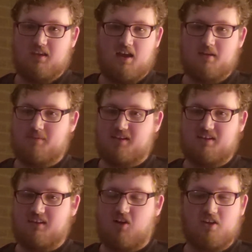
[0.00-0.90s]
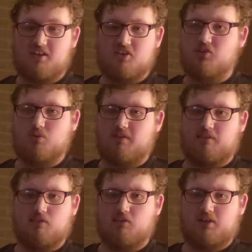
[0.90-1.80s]
I mean, all you have to do is
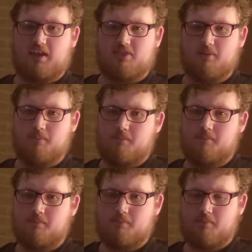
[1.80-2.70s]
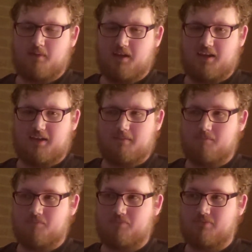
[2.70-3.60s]
look at them. Like,
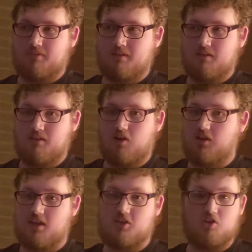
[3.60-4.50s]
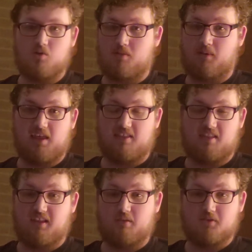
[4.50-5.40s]
all you have to do is play the
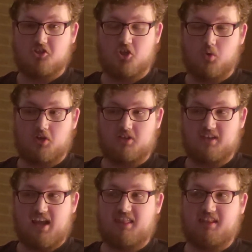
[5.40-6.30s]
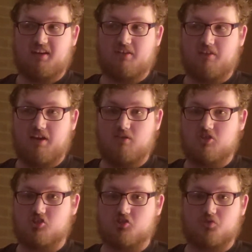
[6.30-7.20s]
scene with Joker dancing around,
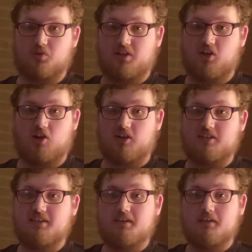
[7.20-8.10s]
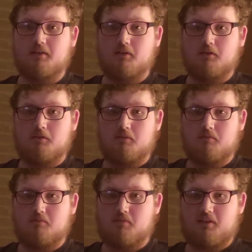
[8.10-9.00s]
destroying art.
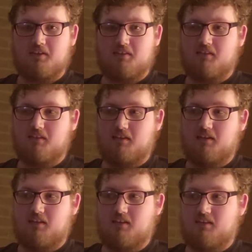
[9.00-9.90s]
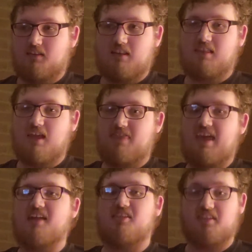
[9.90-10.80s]
Like, it's not
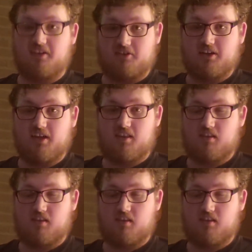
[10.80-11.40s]
that serious.